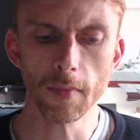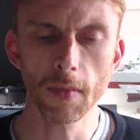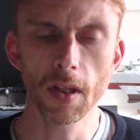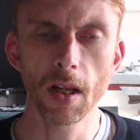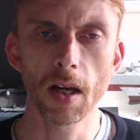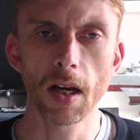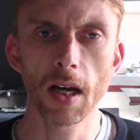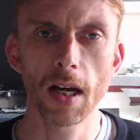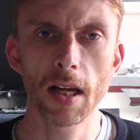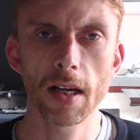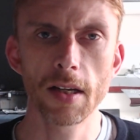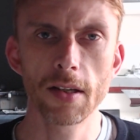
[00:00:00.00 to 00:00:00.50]

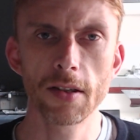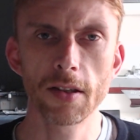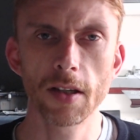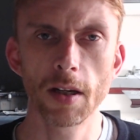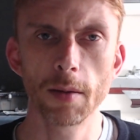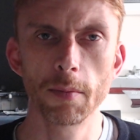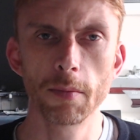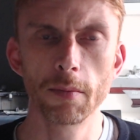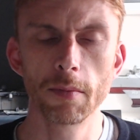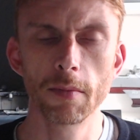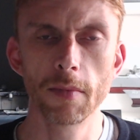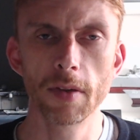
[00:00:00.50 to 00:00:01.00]
And
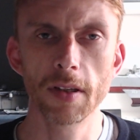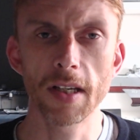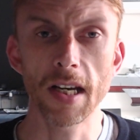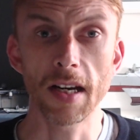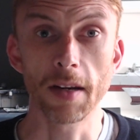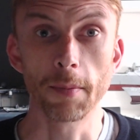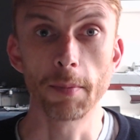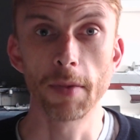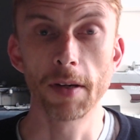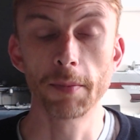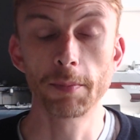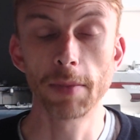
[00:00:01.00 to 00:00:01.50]

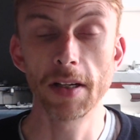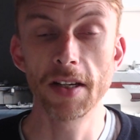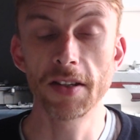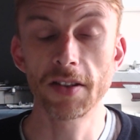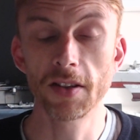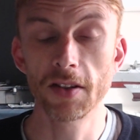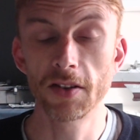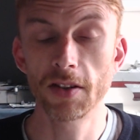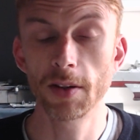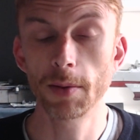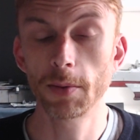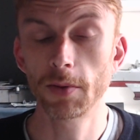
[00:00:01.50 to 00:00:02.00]
please
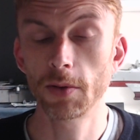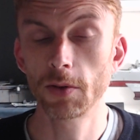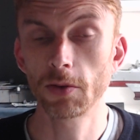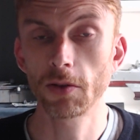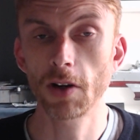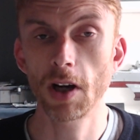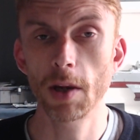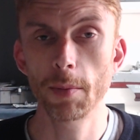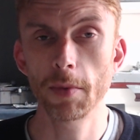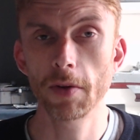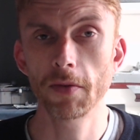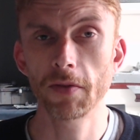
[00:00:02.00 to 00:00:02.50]
consider
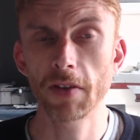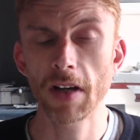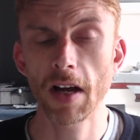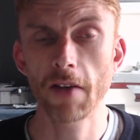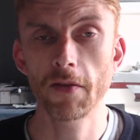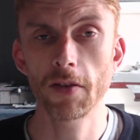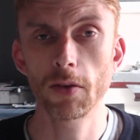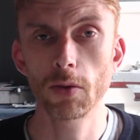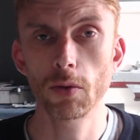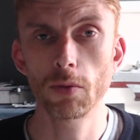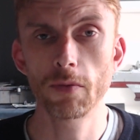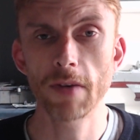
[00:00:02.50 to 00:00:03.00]
subscribing if you
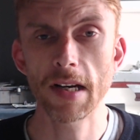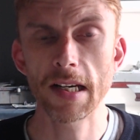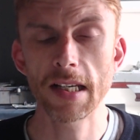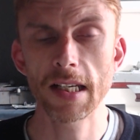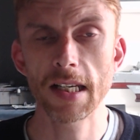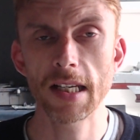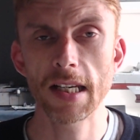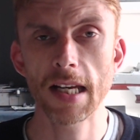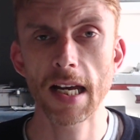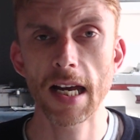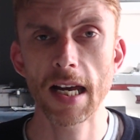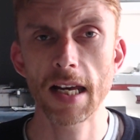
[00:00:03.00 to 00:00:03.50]
haven't
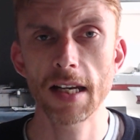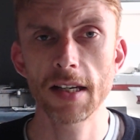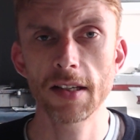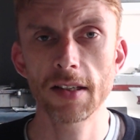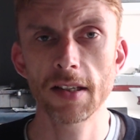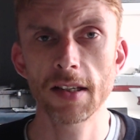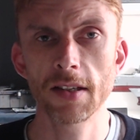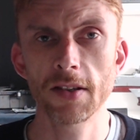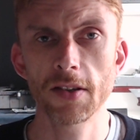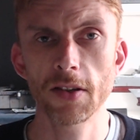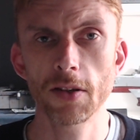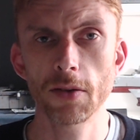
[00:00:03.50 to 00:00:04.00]
already. And
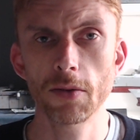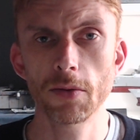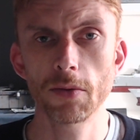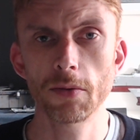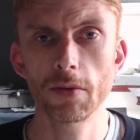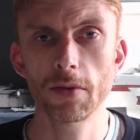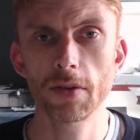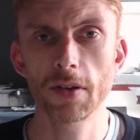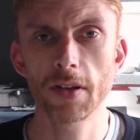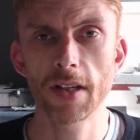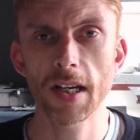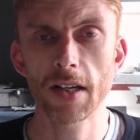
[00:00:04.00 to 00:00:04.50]

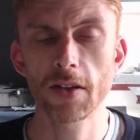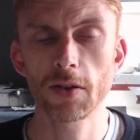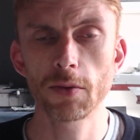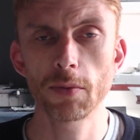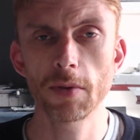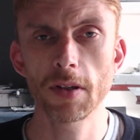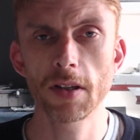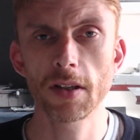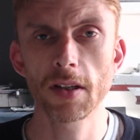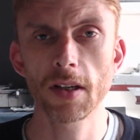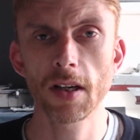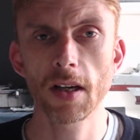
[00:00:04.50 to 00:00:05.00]
until next
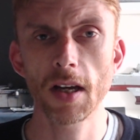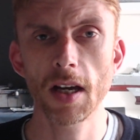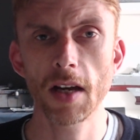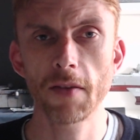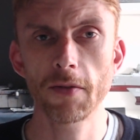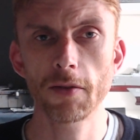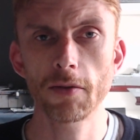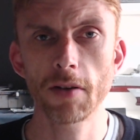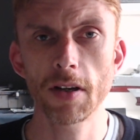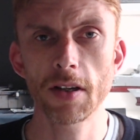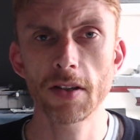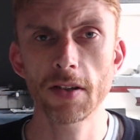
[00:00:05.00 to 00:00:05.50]
week, have a
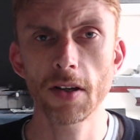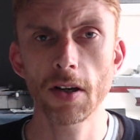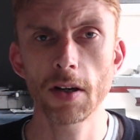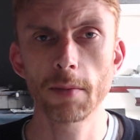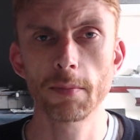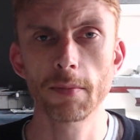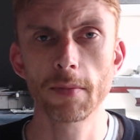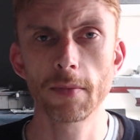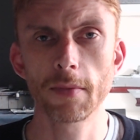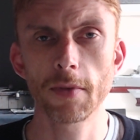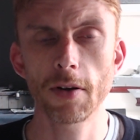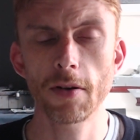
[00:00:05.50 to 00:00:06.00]
great time.
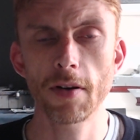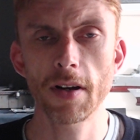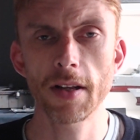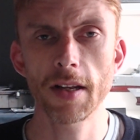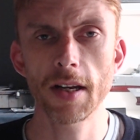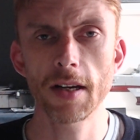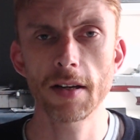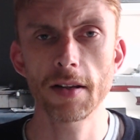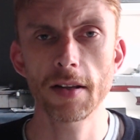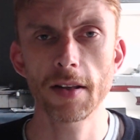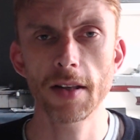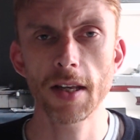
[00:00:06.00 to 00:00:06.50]
All right
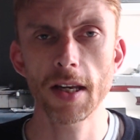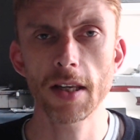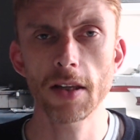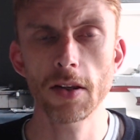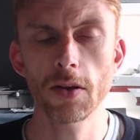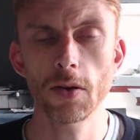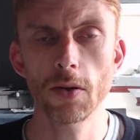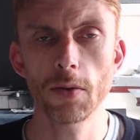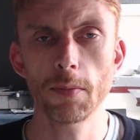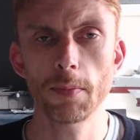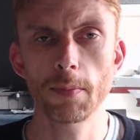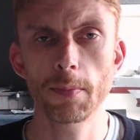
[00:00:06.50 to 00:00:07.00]
then, thank
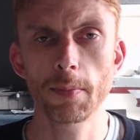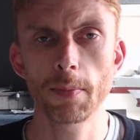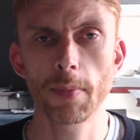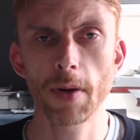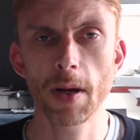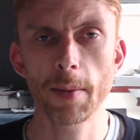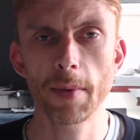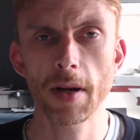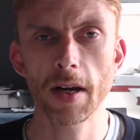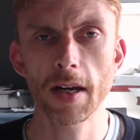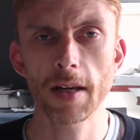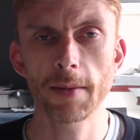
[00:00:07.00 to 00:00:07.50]
you. Bye
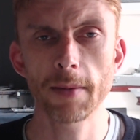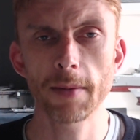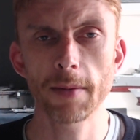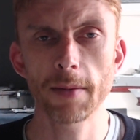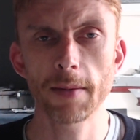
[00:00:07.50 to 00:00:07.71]
bye.